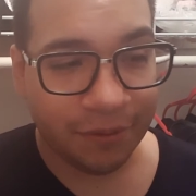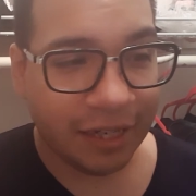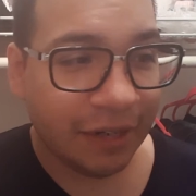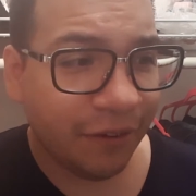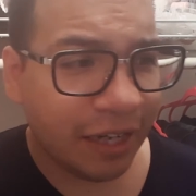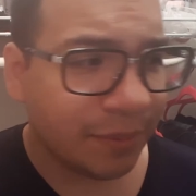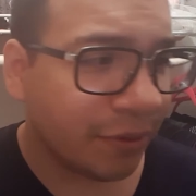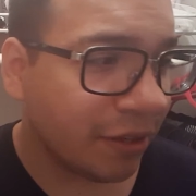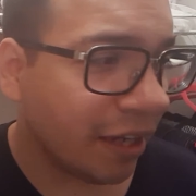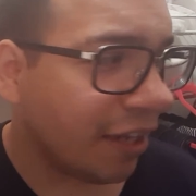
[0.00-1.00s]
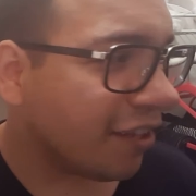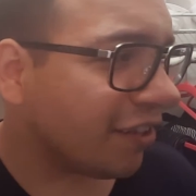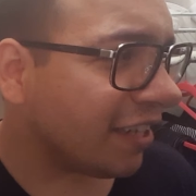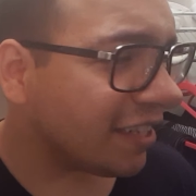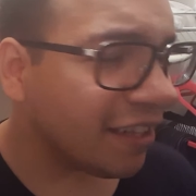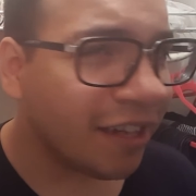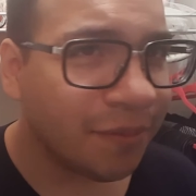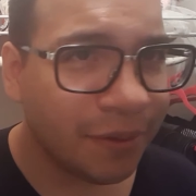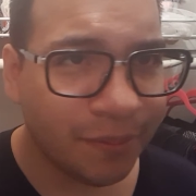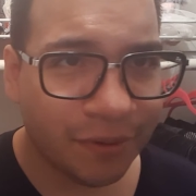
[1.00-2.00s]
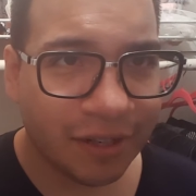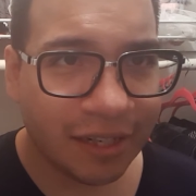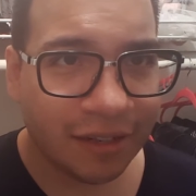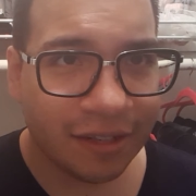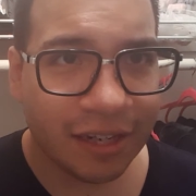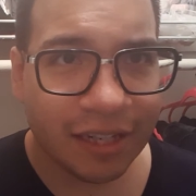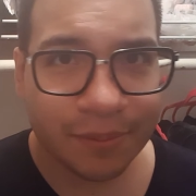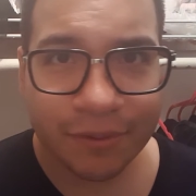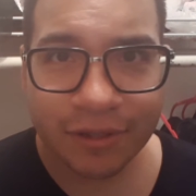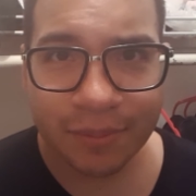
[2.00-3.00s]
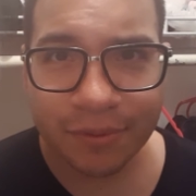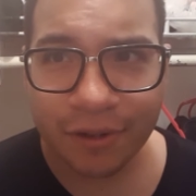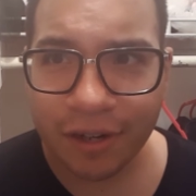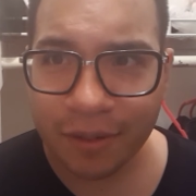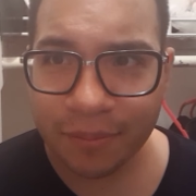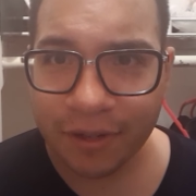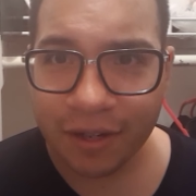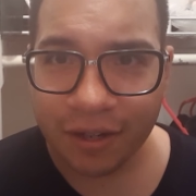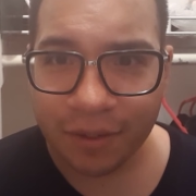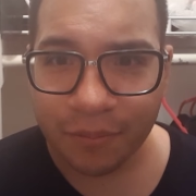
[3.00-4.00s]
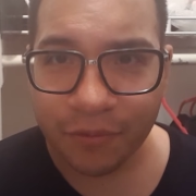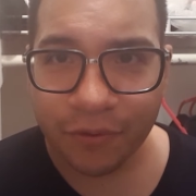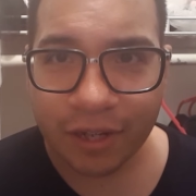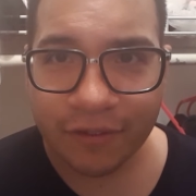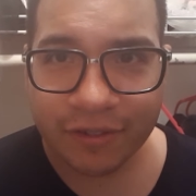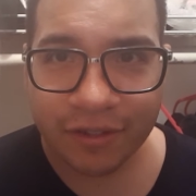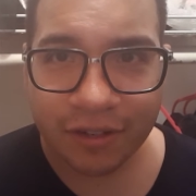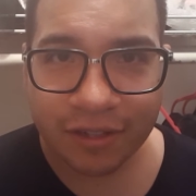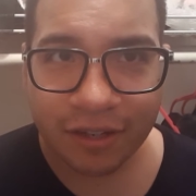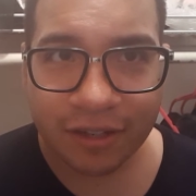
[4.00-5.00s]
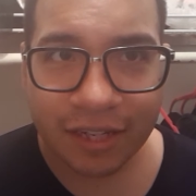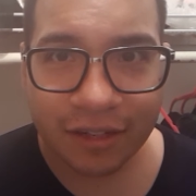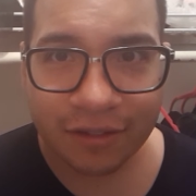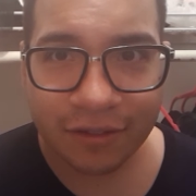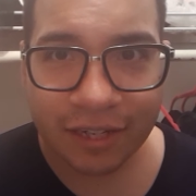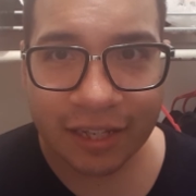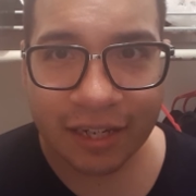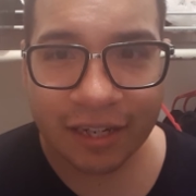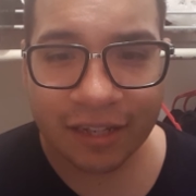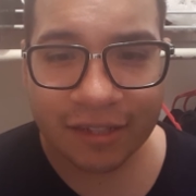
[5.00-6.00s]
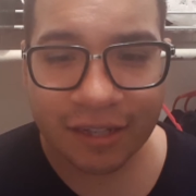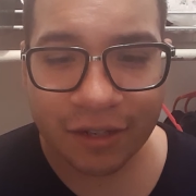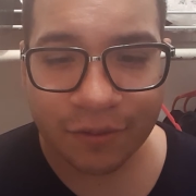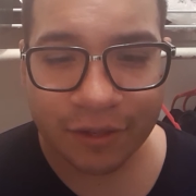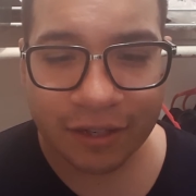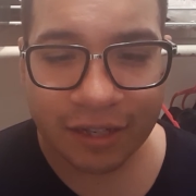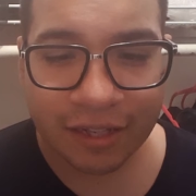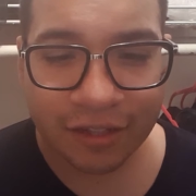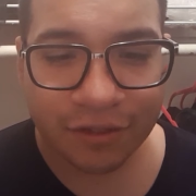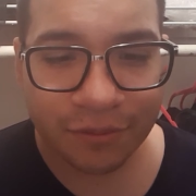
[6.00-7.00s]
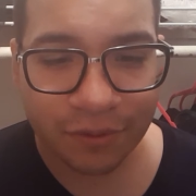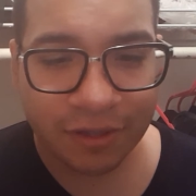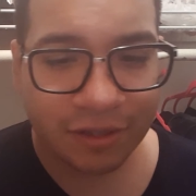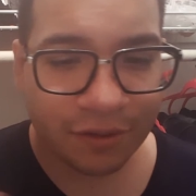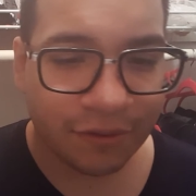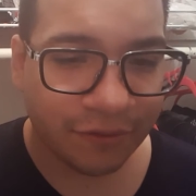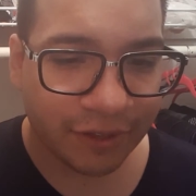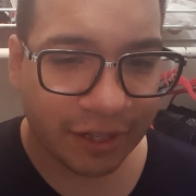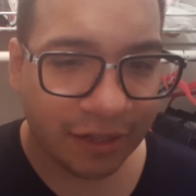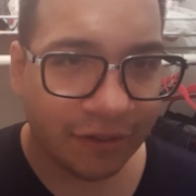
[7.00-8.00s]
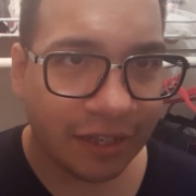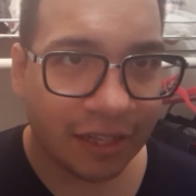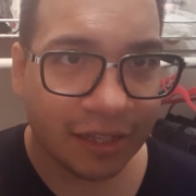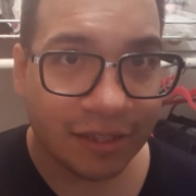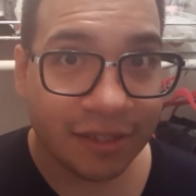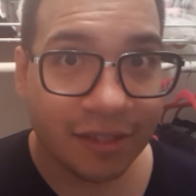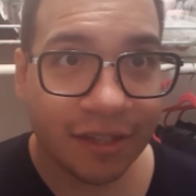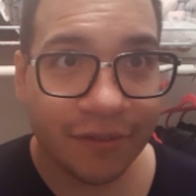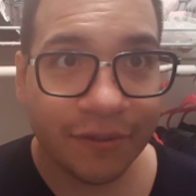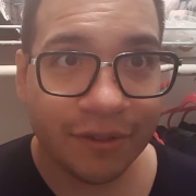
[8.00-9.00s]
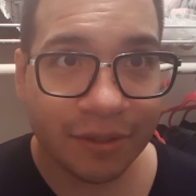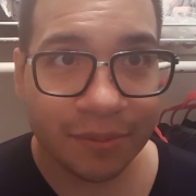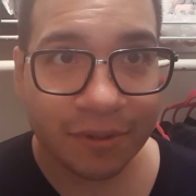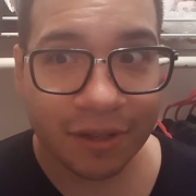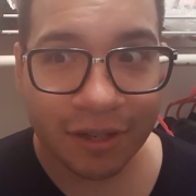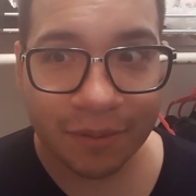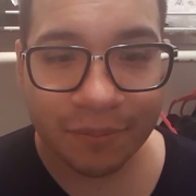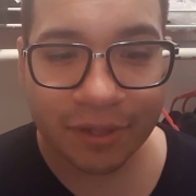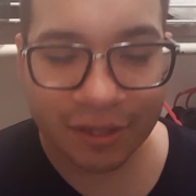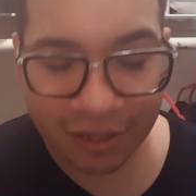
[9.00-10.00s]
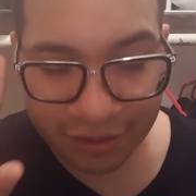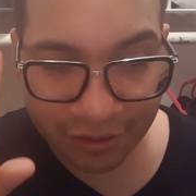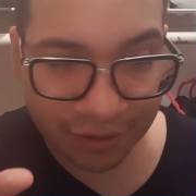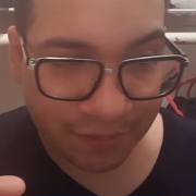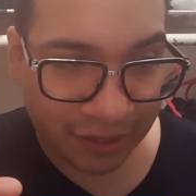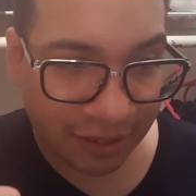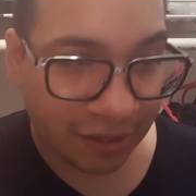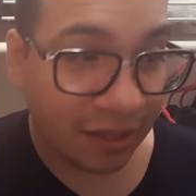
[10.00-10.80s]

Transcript: I never ask people. I see a lot of people on here that ask people to subscribe before they even started talking or doing anything. I think that's kind of weird. I think you should watch the whole video and then decide if you want to subscribe. But that's just me.